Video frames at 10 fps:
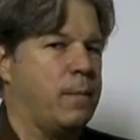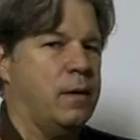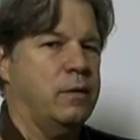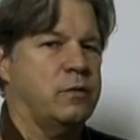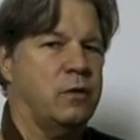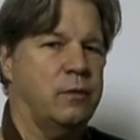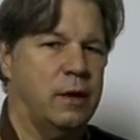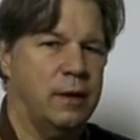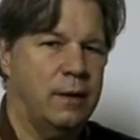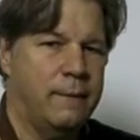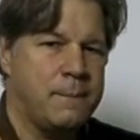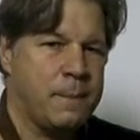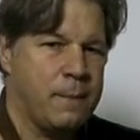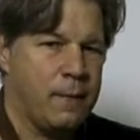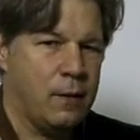And so on.
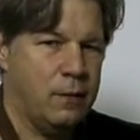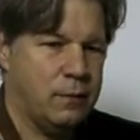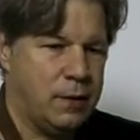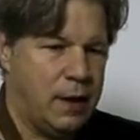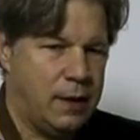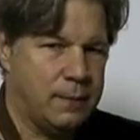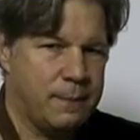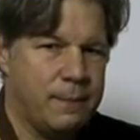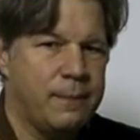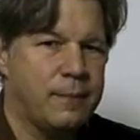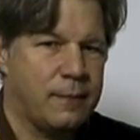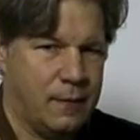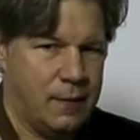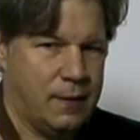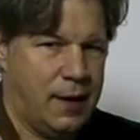Okay,
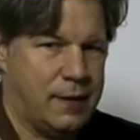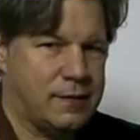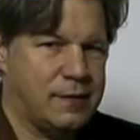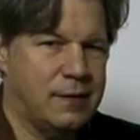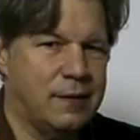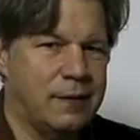that's